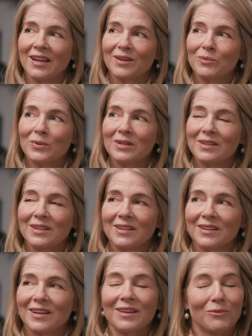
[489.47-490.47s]
it
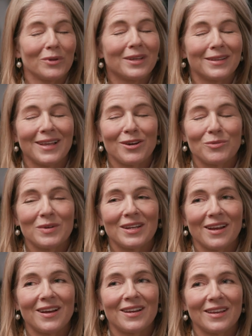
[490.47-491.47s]
really allowed me
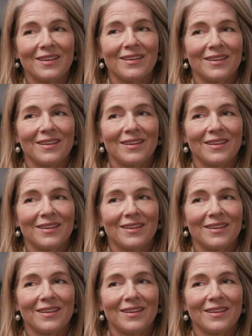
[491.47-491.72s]
to kind of